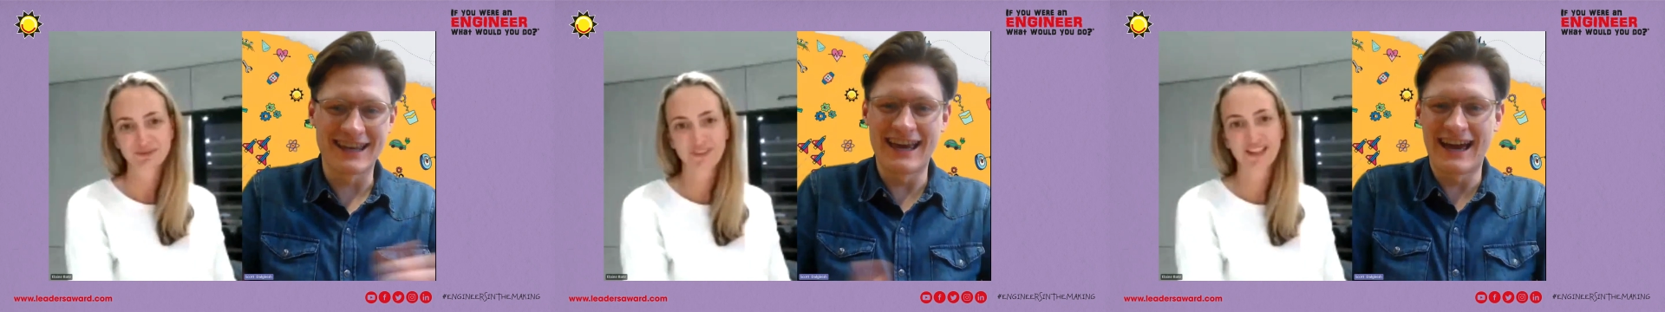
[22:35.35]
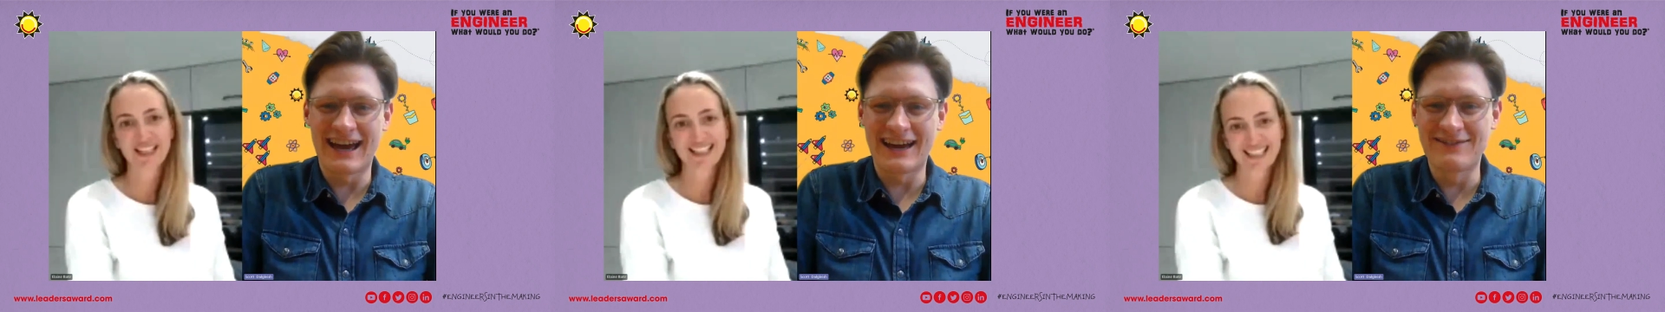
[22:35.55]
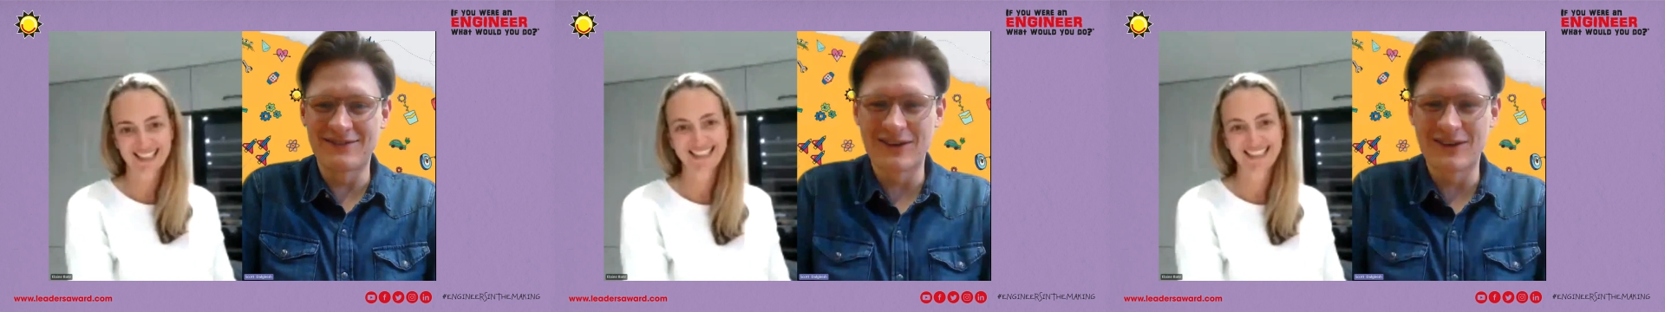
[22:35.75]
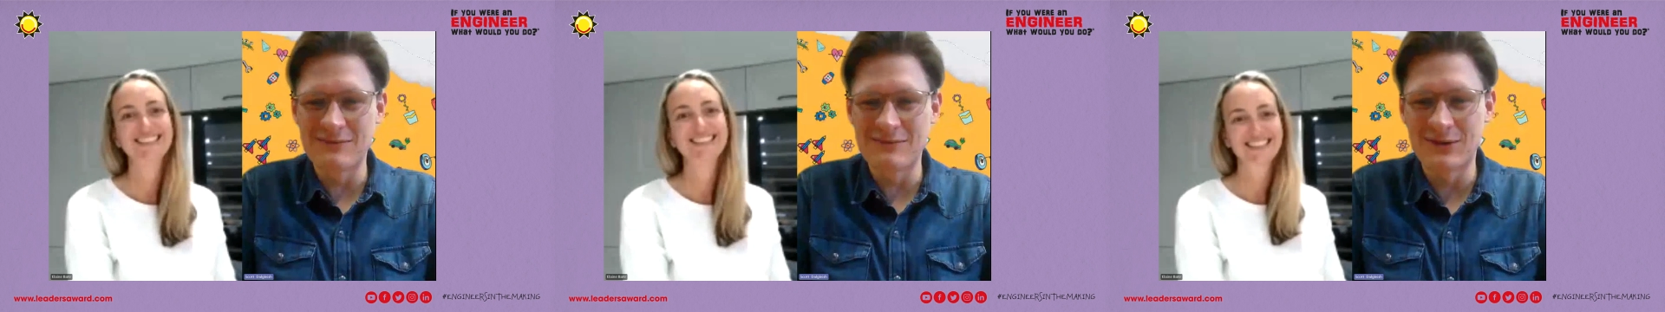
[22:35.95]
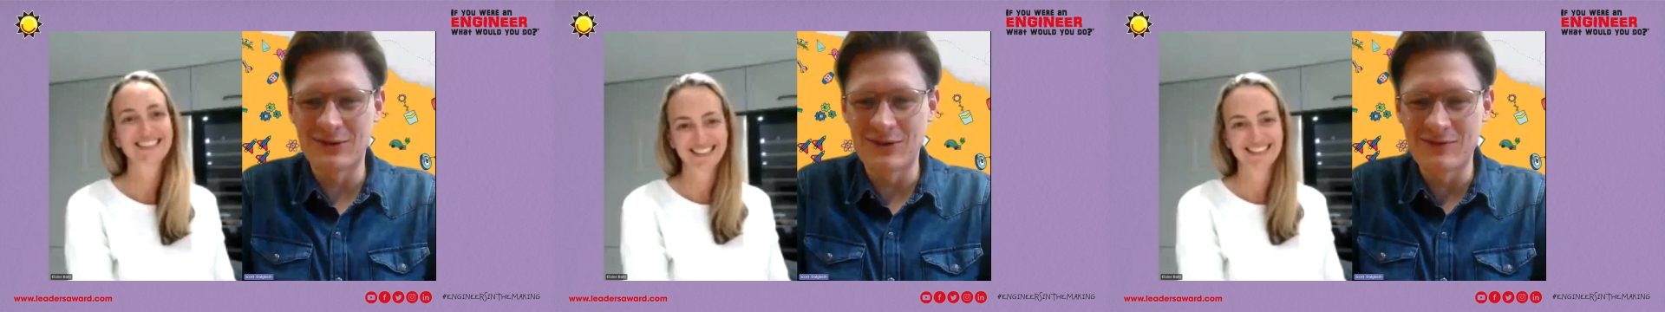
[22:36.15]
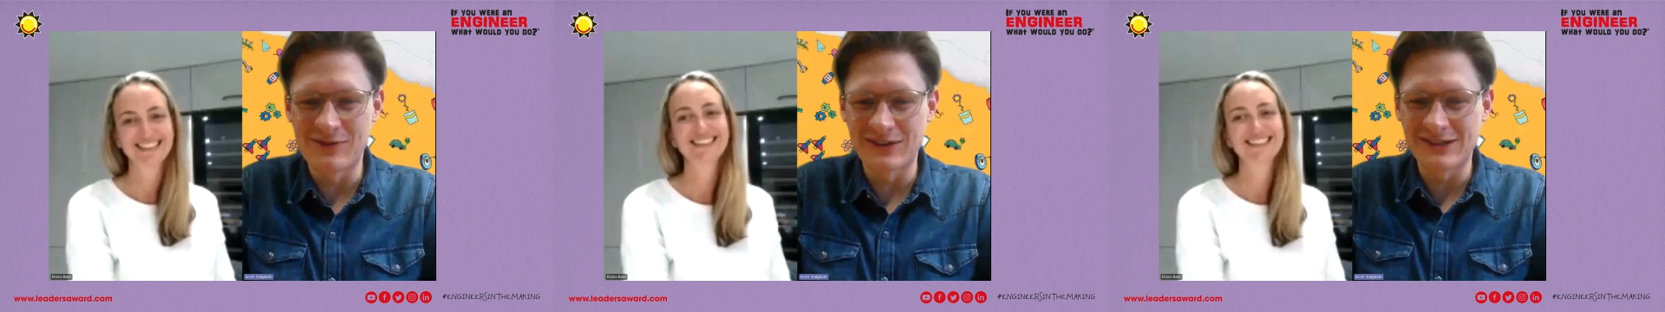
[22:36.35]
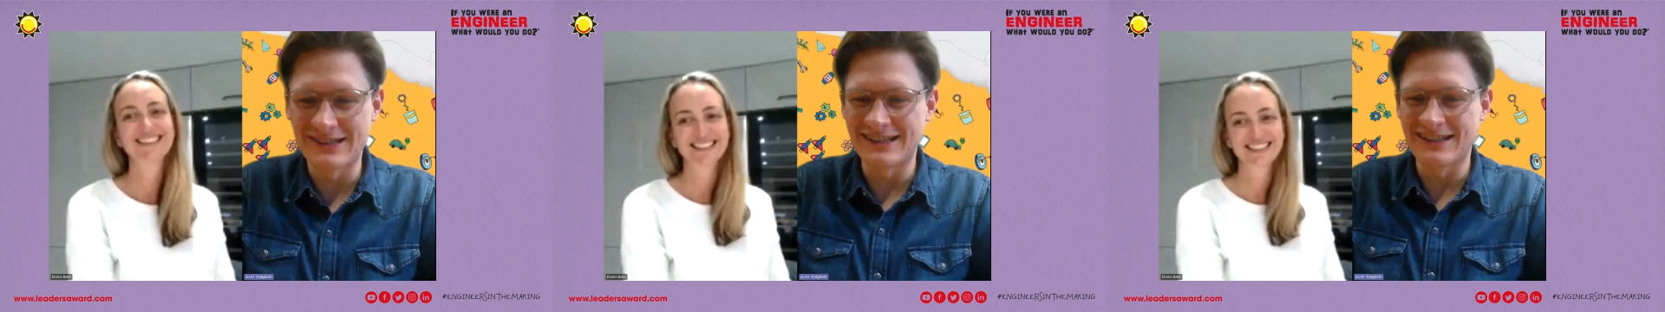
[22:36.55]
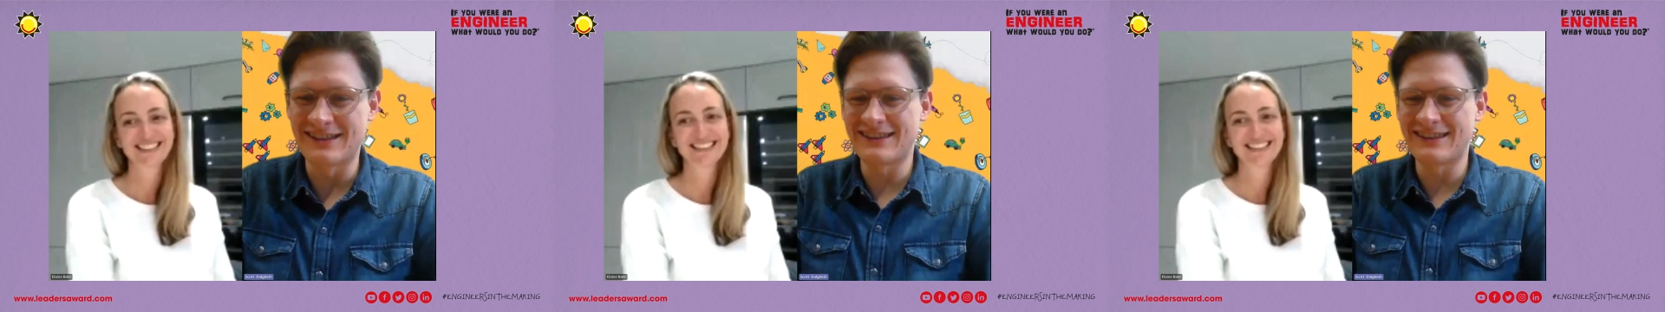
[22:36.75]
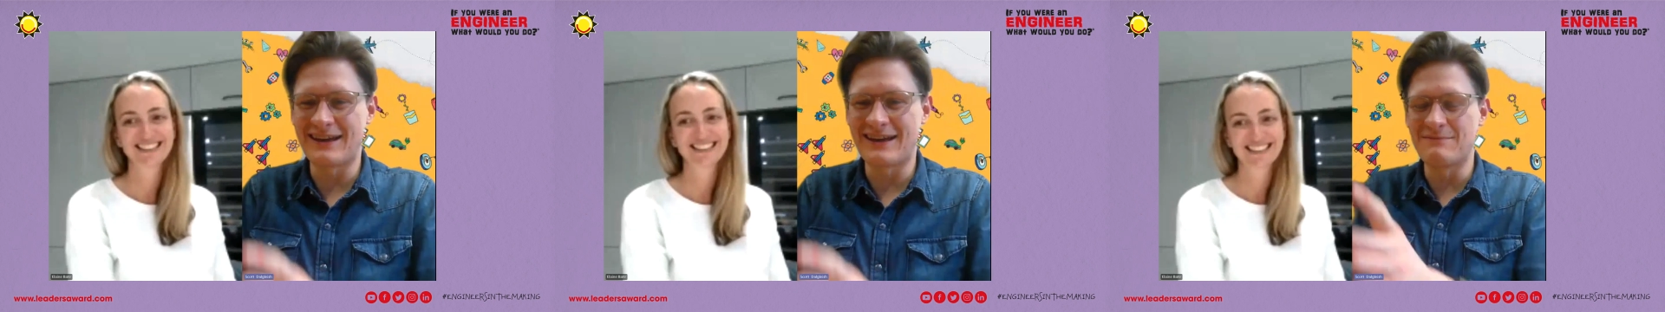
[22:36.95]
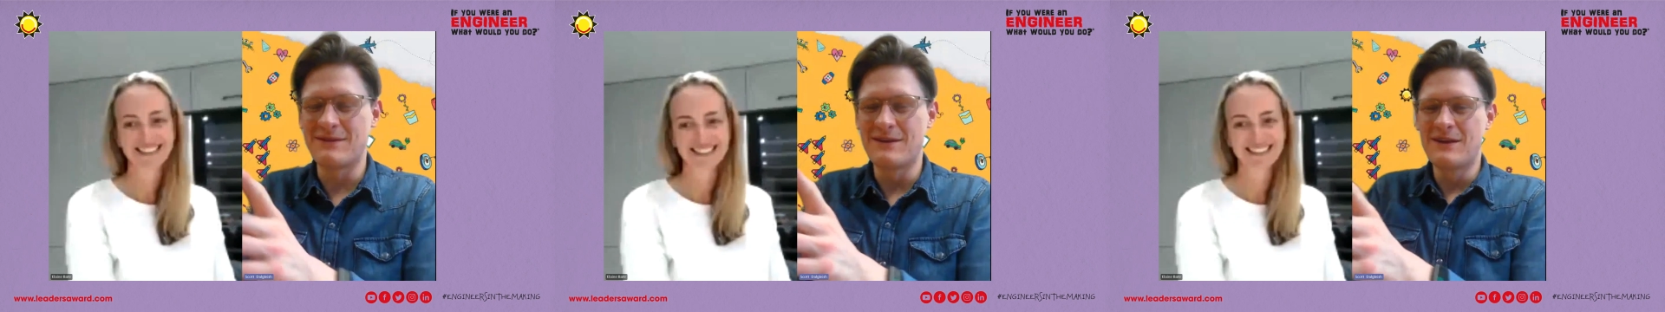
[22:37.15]
Speaker 1: sense I've got more room for teeth.
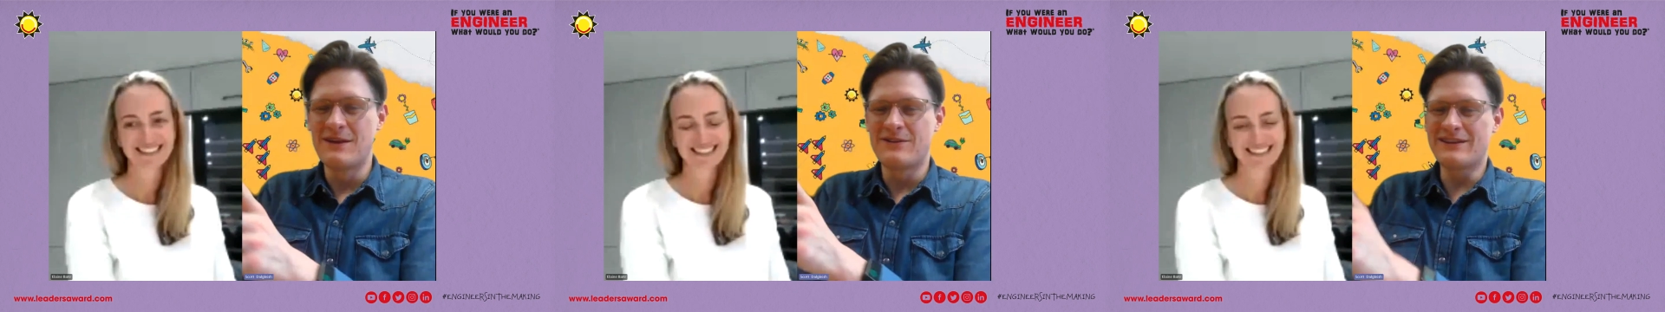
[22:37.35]
Um,